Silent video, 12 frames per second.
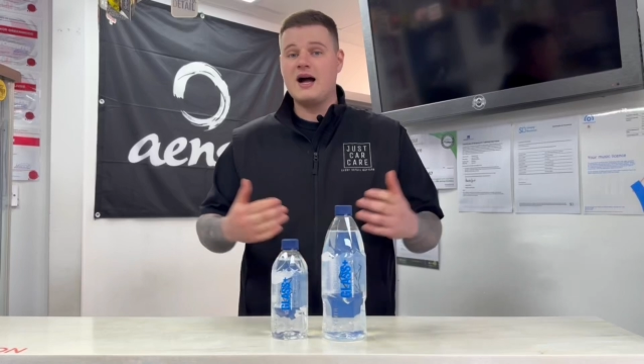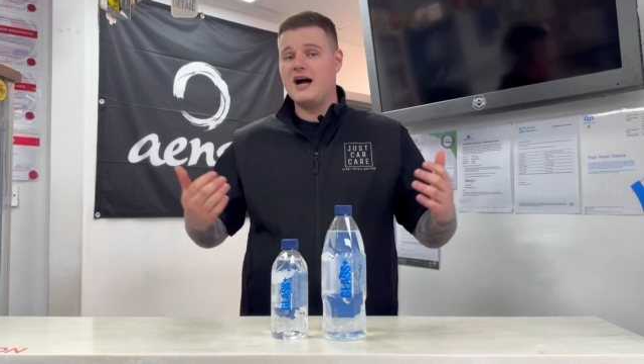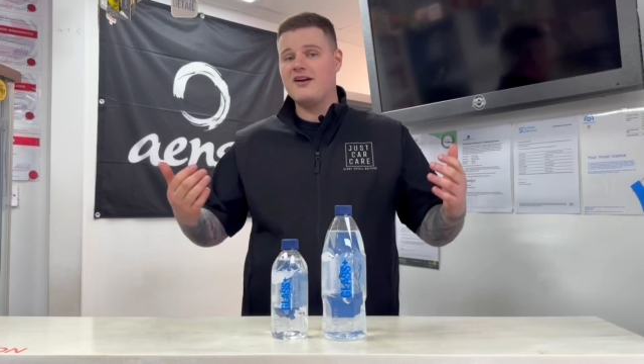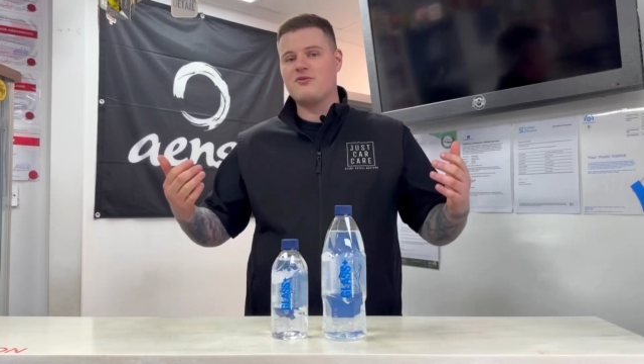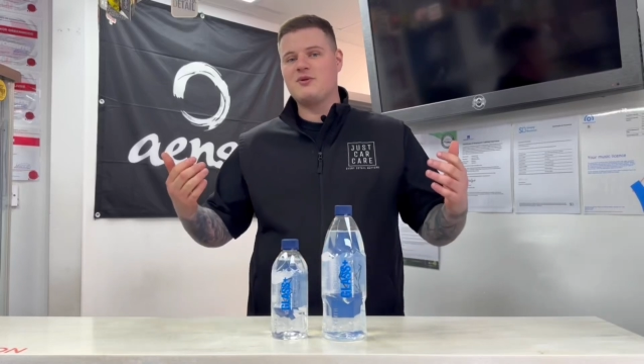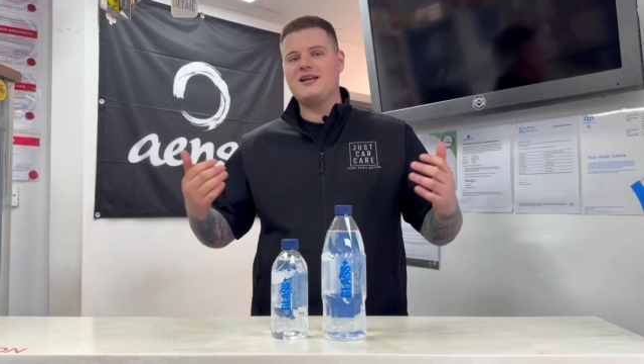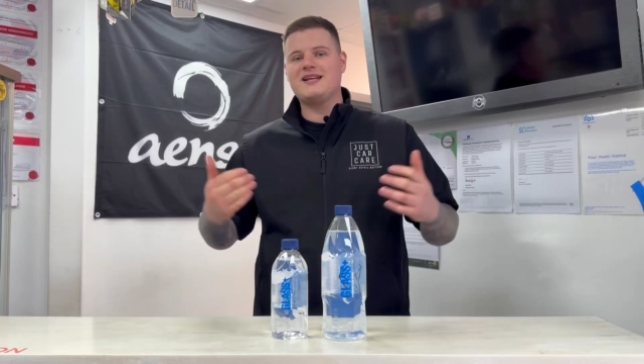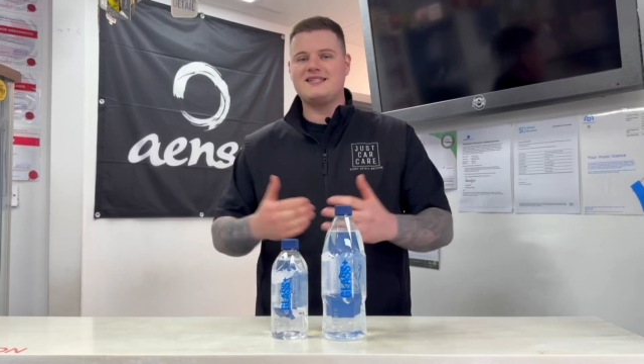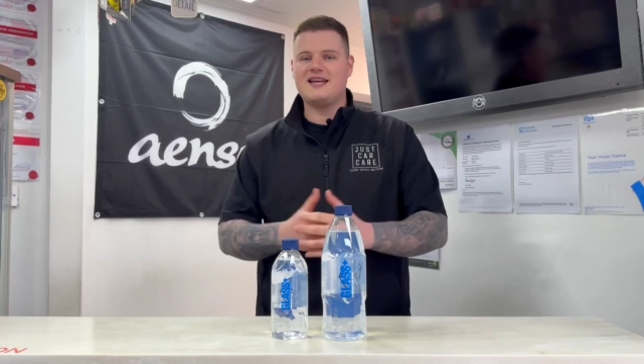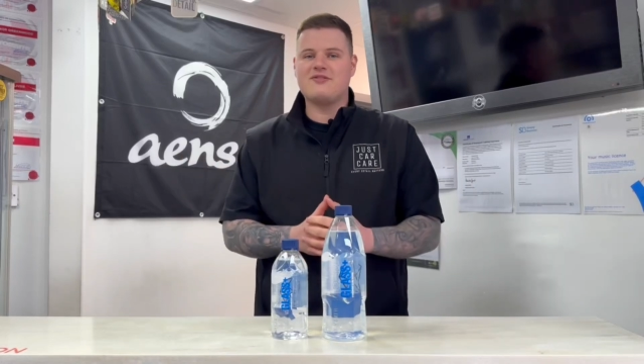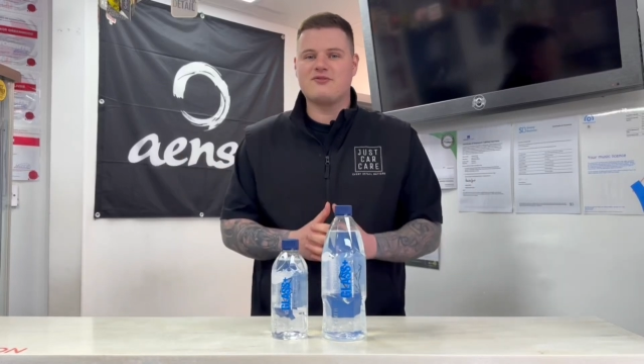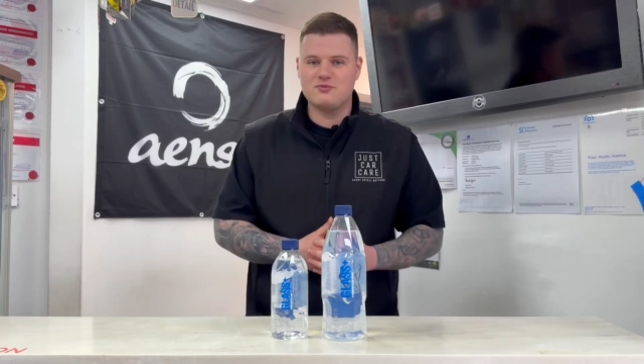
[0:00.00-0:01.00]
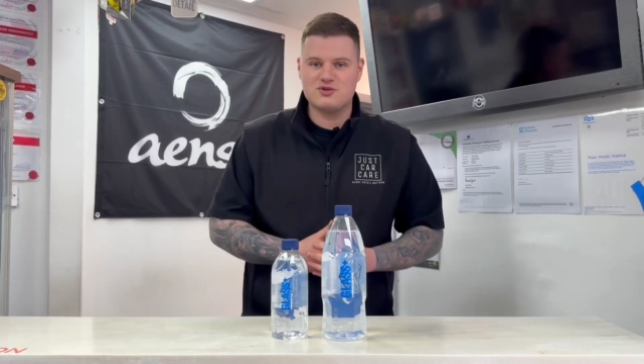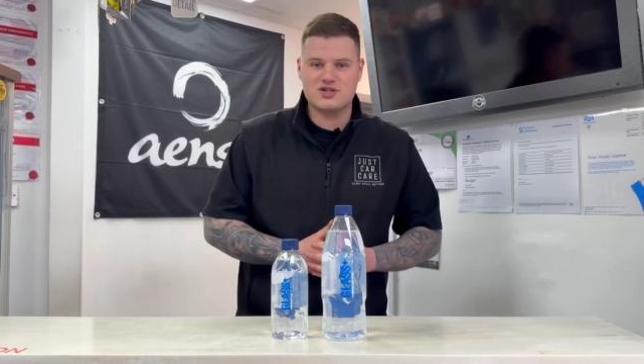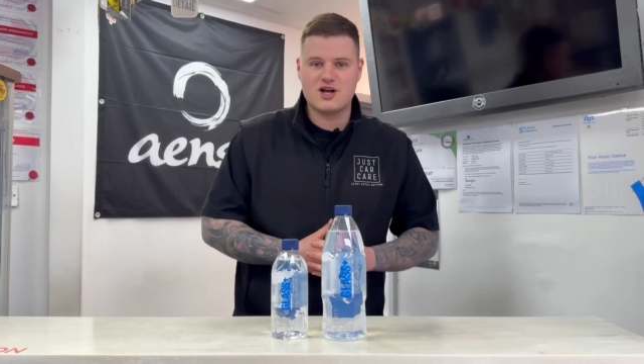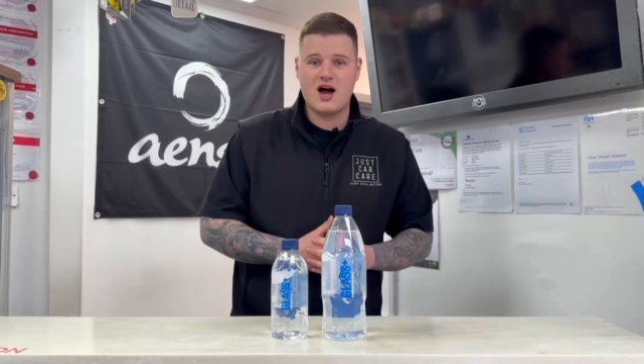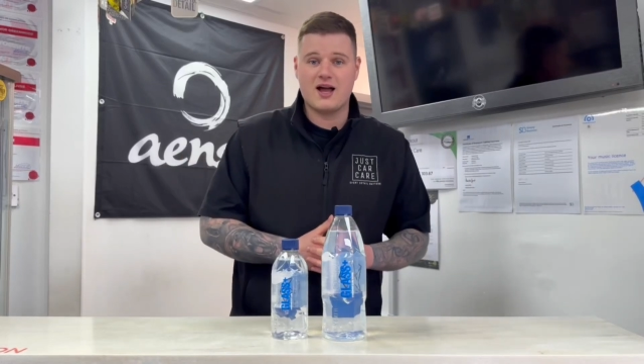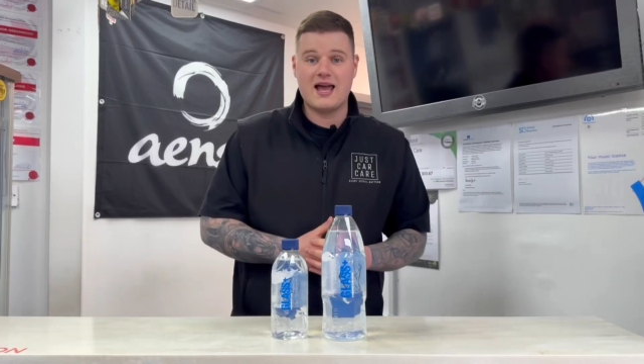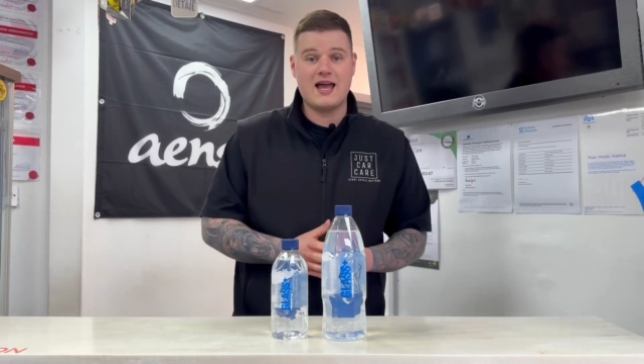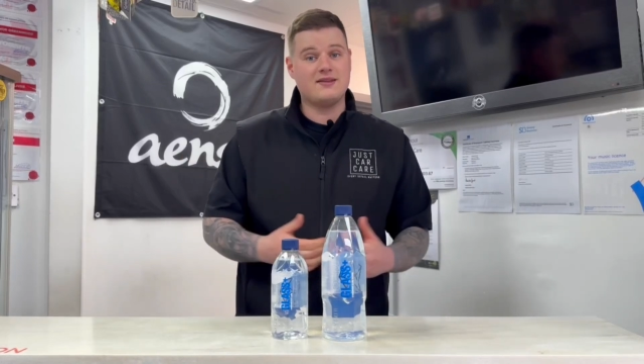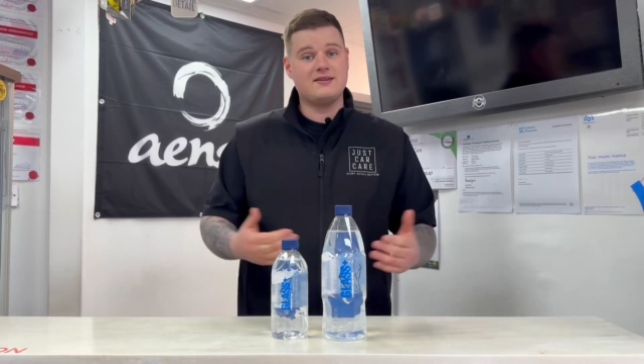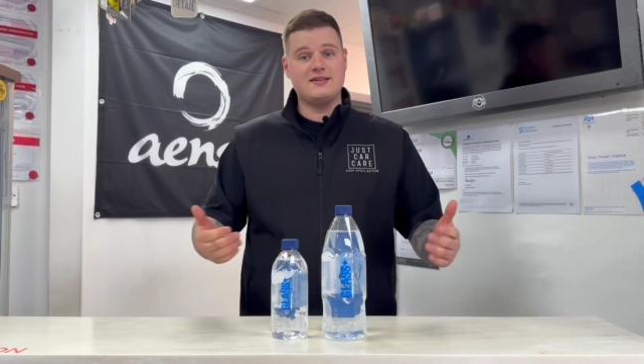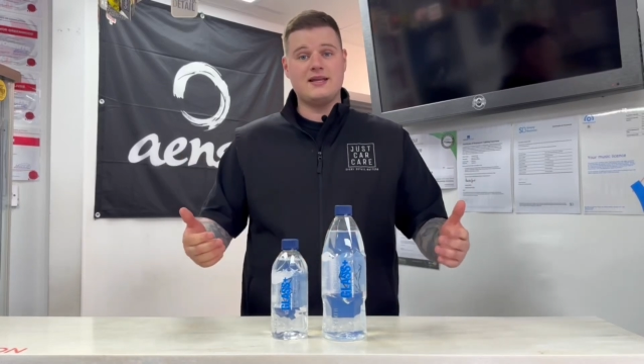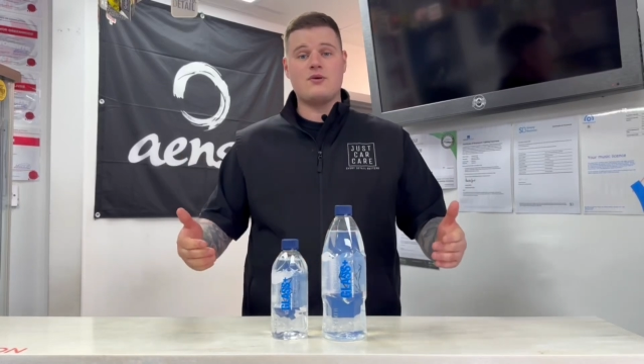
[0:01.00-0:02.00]
Hi everybody, it's Aidan from Just Car Care, and
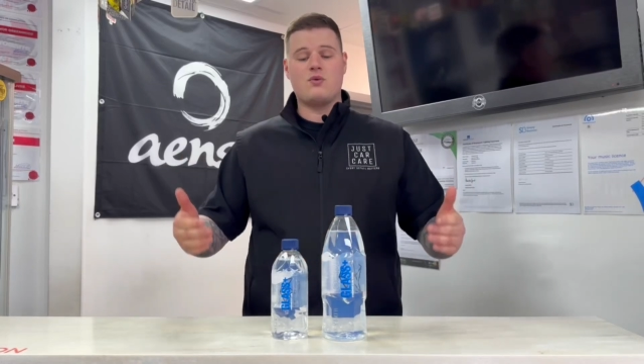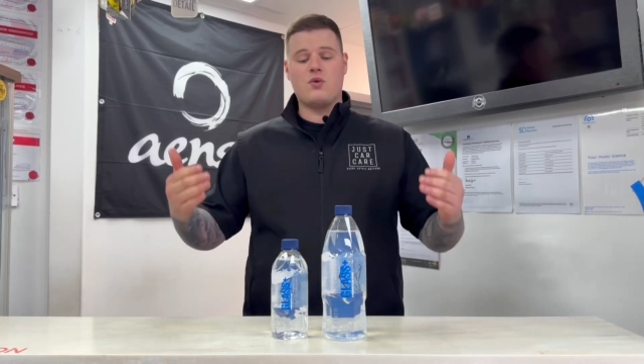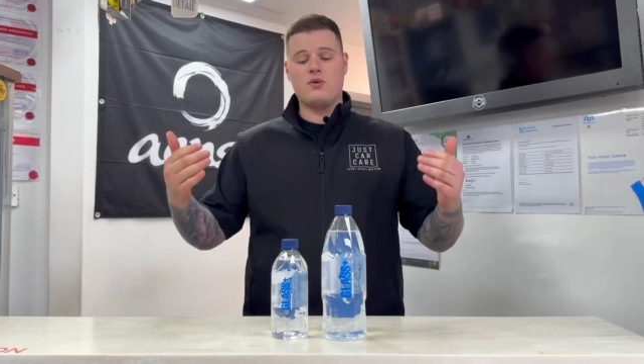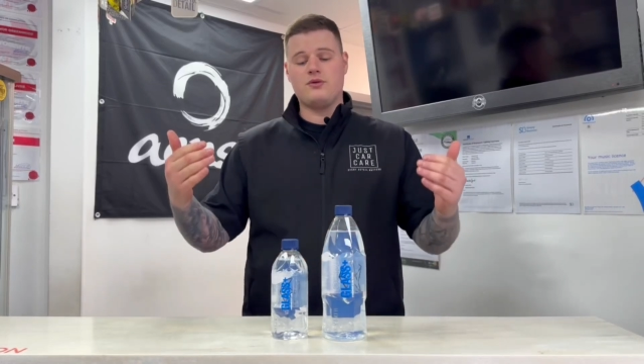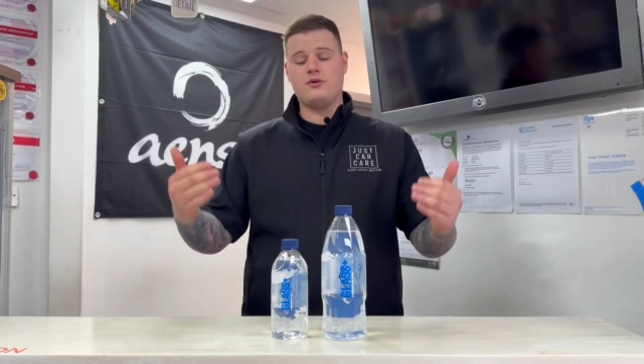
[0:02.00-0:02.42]
today we're going